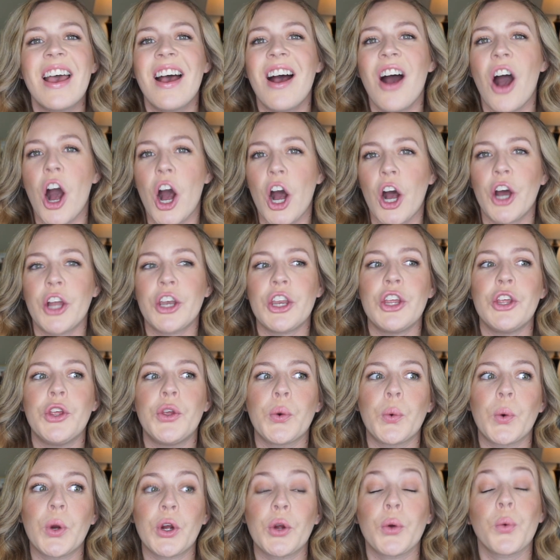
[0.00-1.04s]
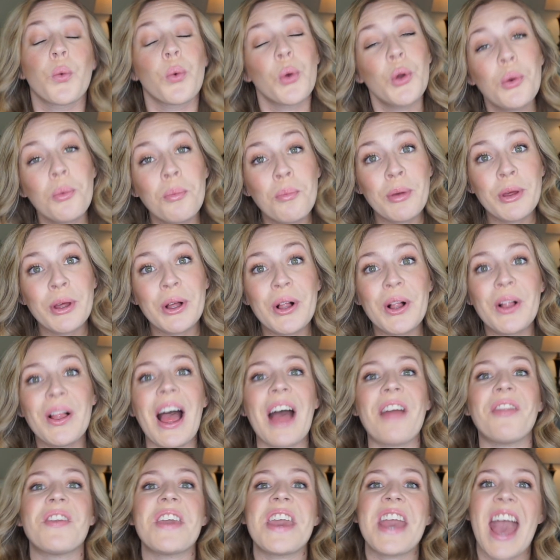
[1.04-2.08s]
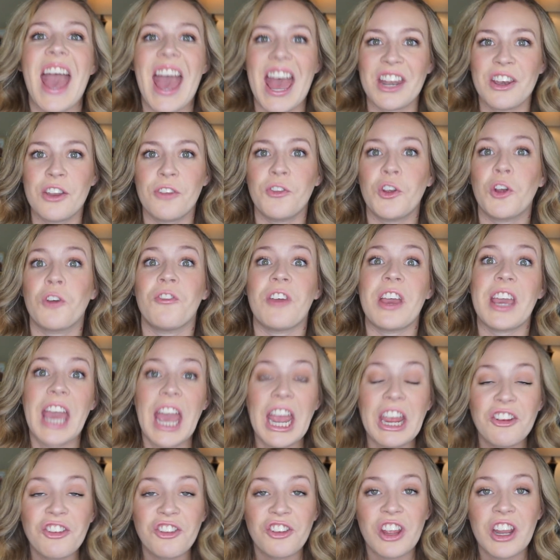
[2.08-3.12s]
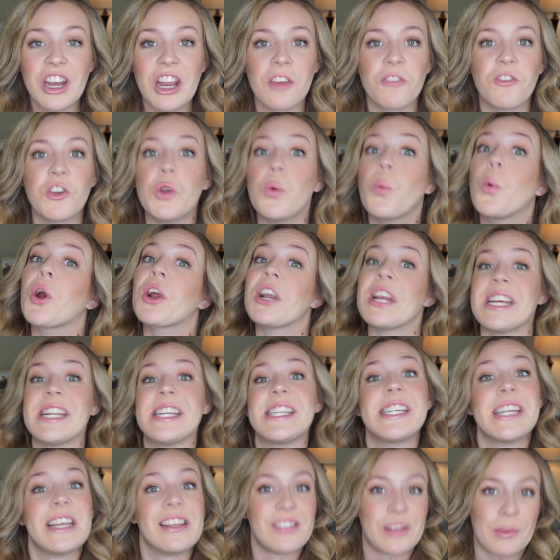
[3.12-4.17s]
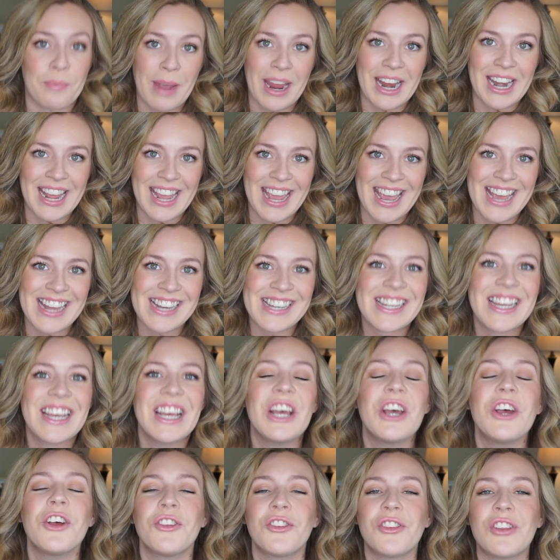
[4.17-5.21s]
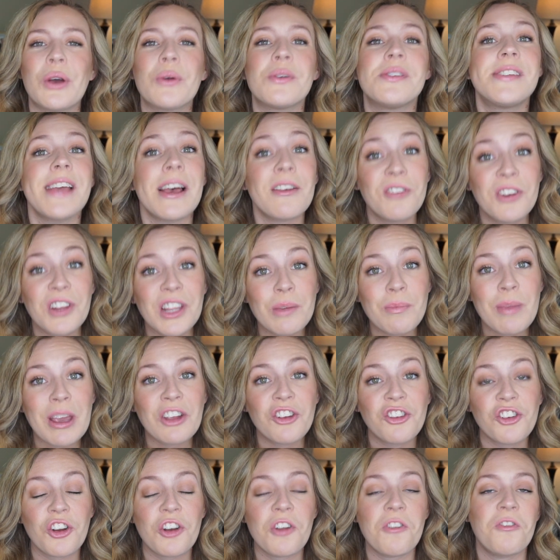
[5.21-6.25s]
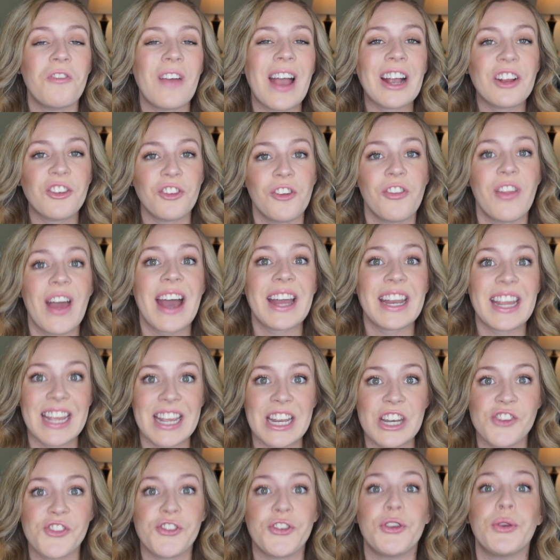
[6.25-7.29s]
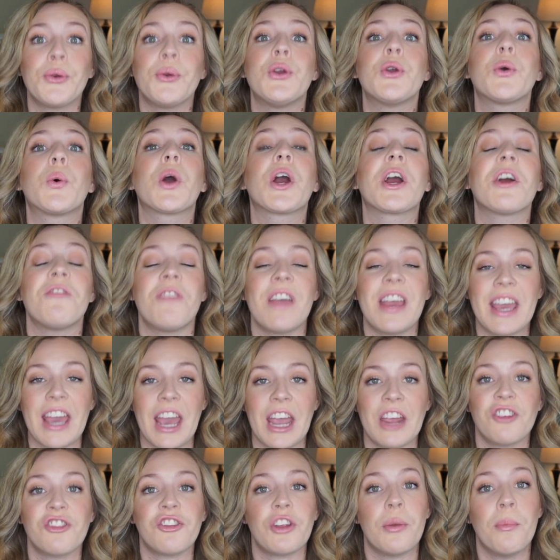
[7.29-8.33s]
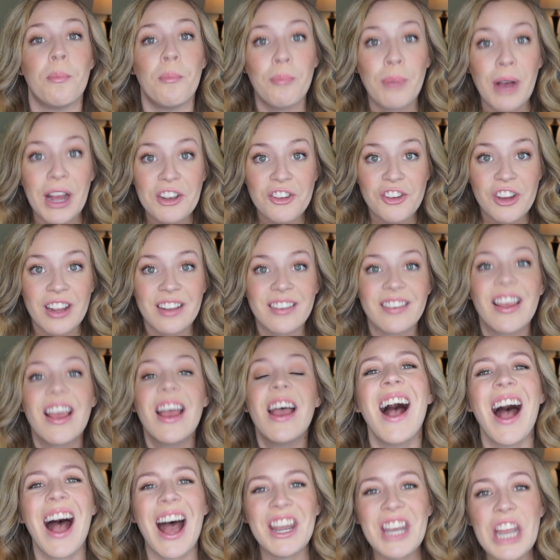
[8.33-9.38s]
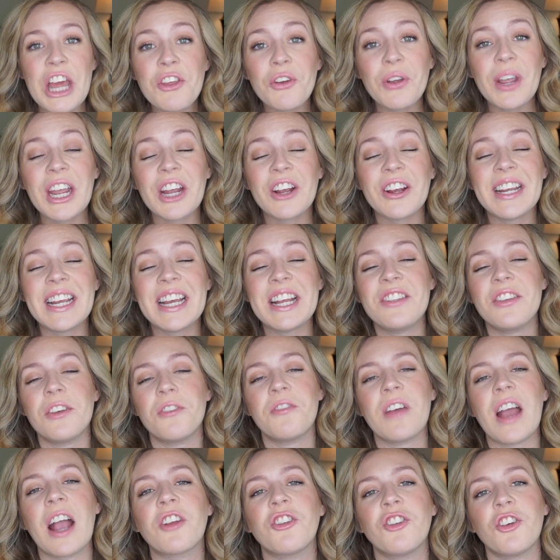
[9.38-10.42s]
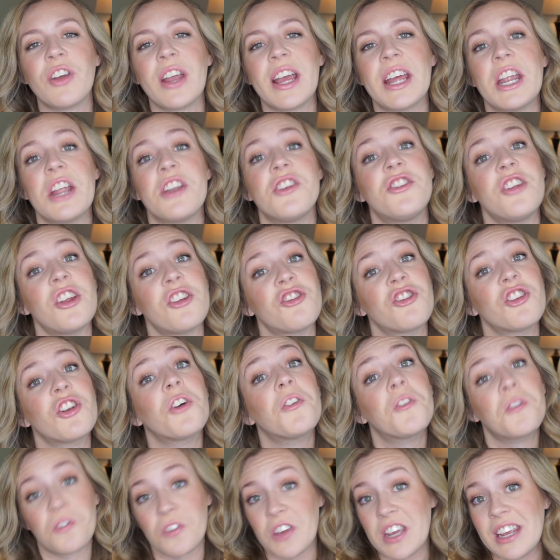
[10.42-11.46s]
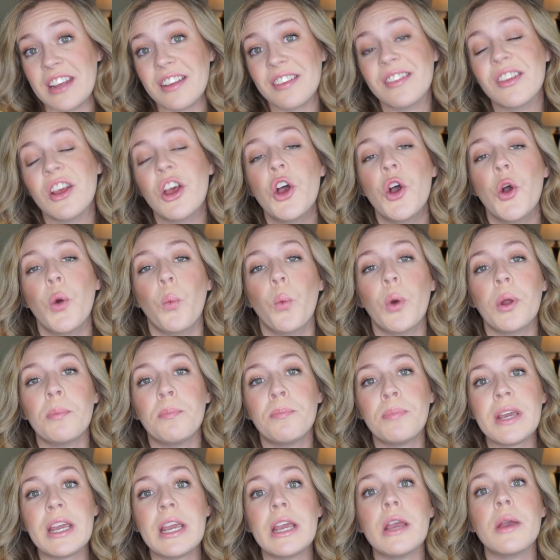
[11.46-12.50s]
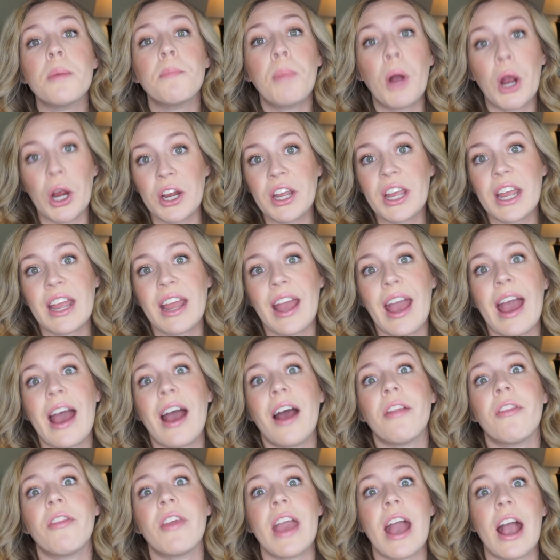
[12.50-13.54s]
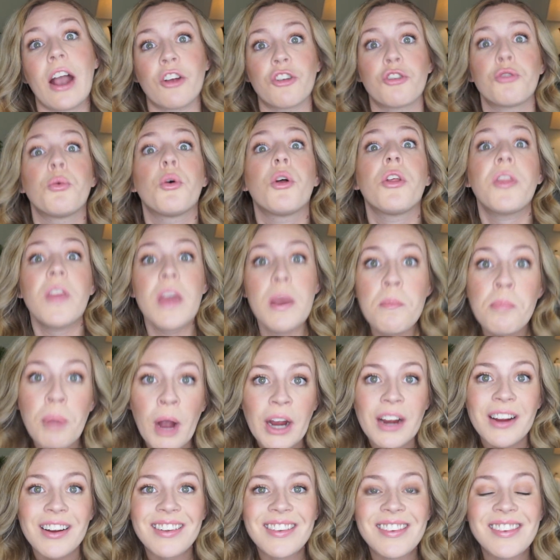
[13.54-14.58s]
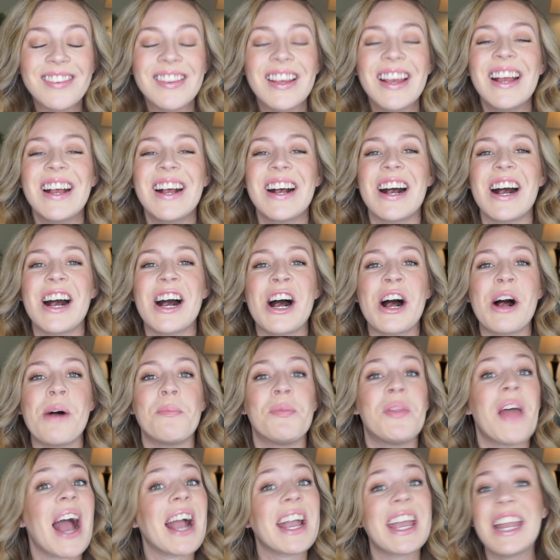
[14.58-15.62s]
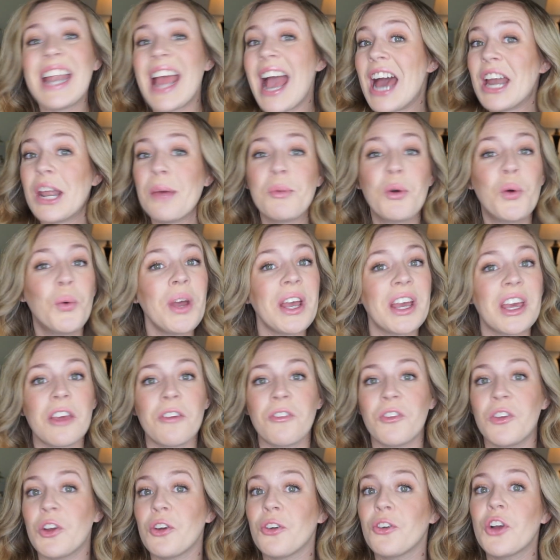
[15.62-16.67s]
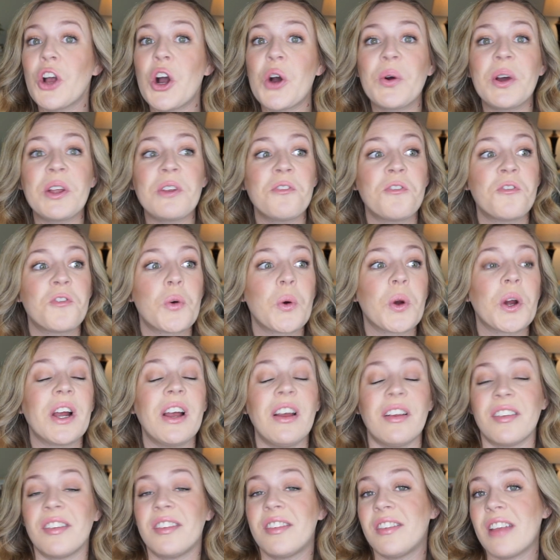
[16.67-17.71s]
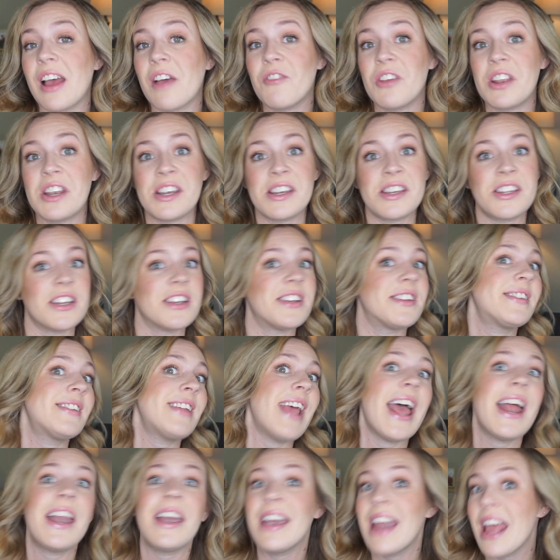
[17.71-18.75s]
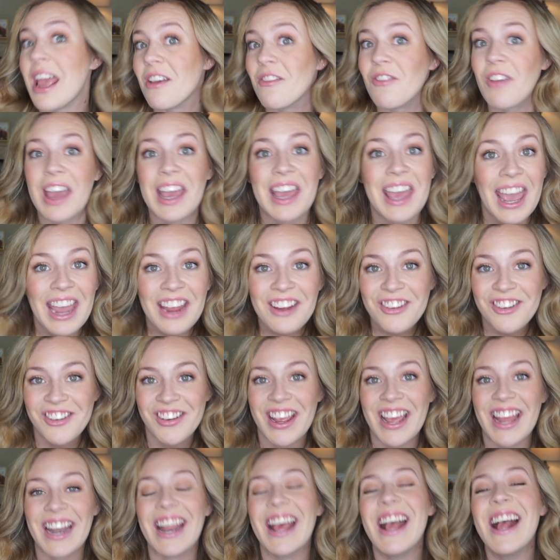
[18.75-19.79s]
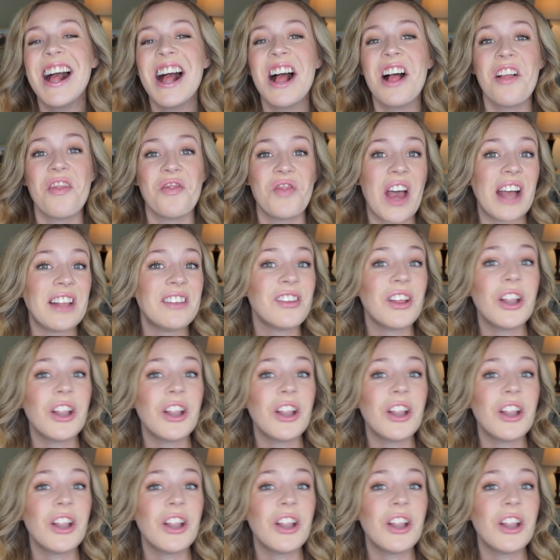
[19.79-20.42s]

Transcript: on your room bill at the end of your vacation if you weren't anticipating it. So definitely make sure to factor that into your vacation budget. Another area to factor in additional fees would be parking at the actual theme parks. That can add up quick. If you're going for a 7 to 10 day vacation, that's a